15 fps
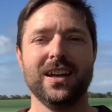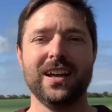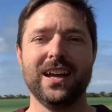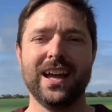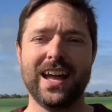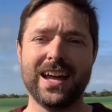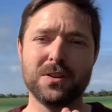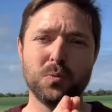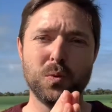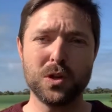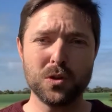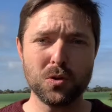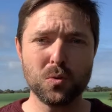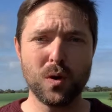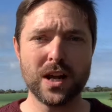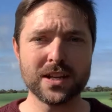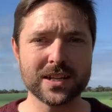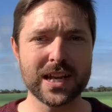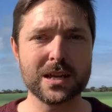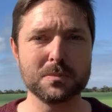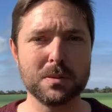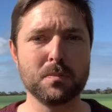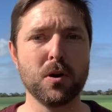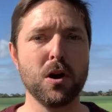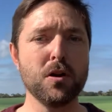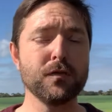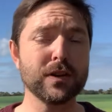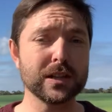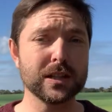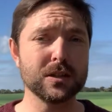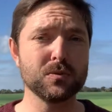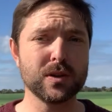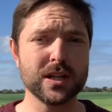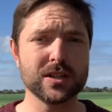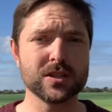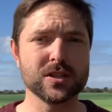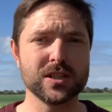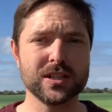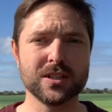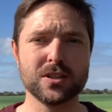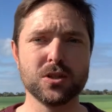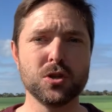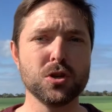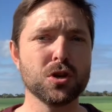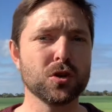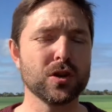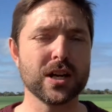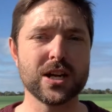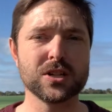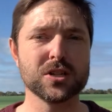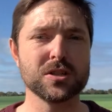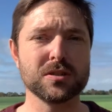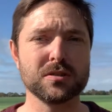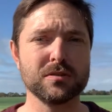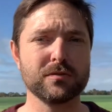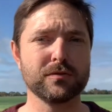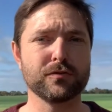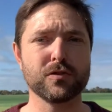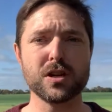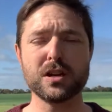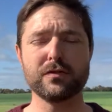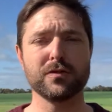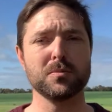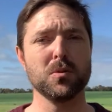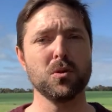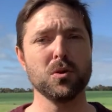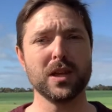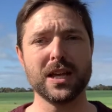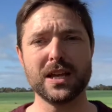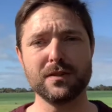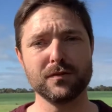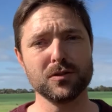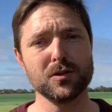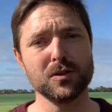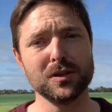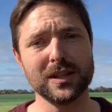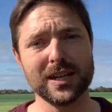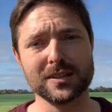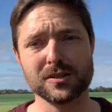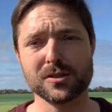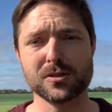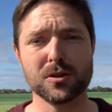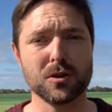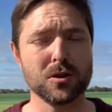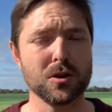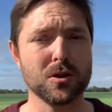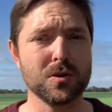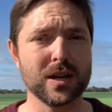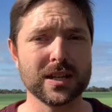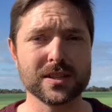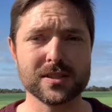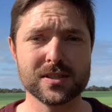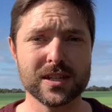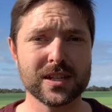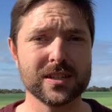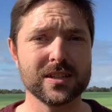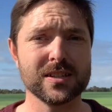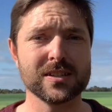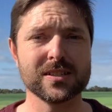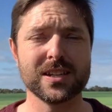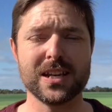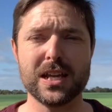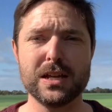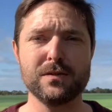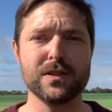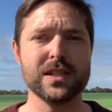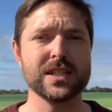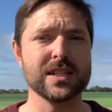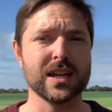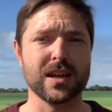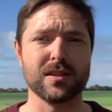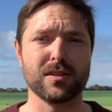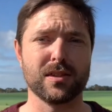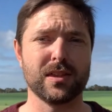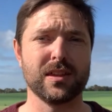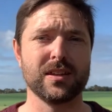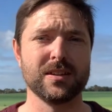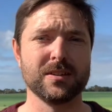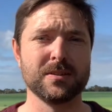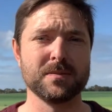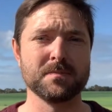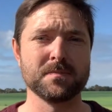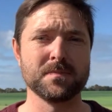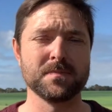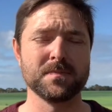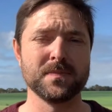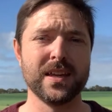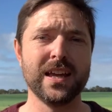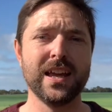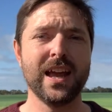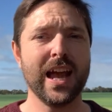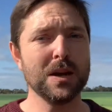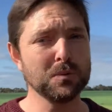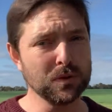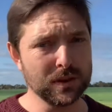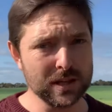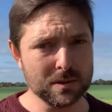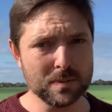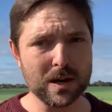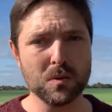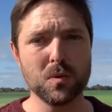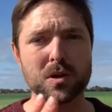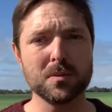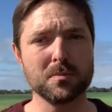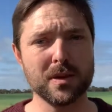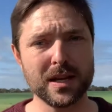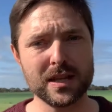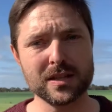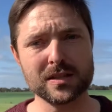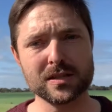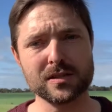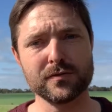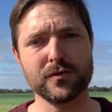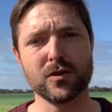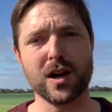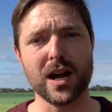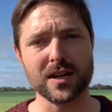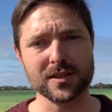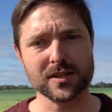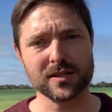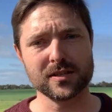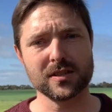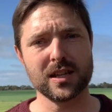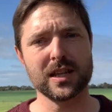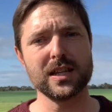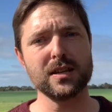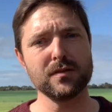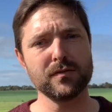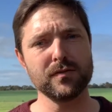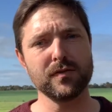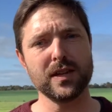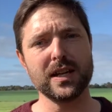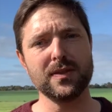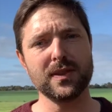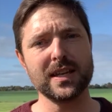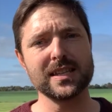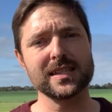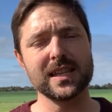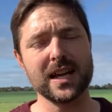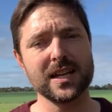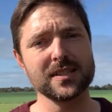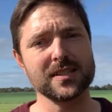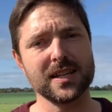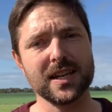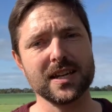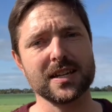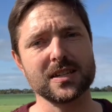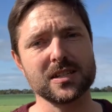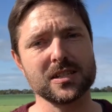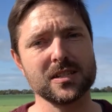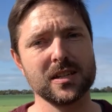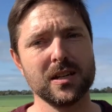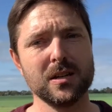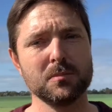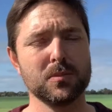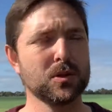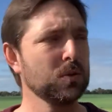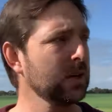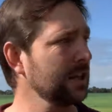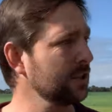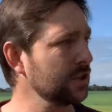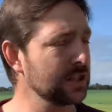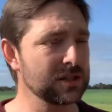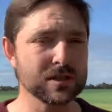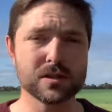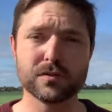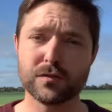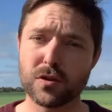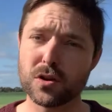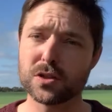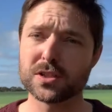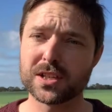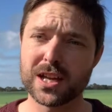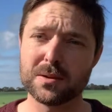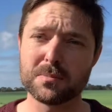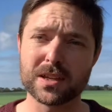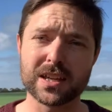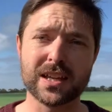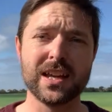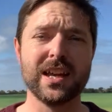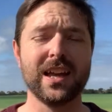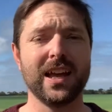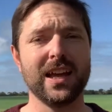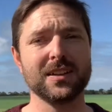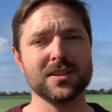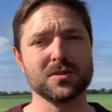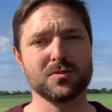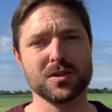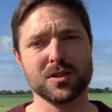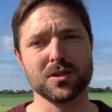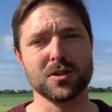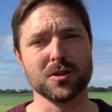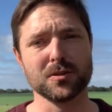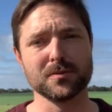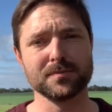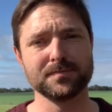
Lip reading: and will one day be perfectly reached in a new creation, free from all evil and sorrow and sickness and even death. And we'll think about what it means for us to live in these last days between Jesus' first coming and his return.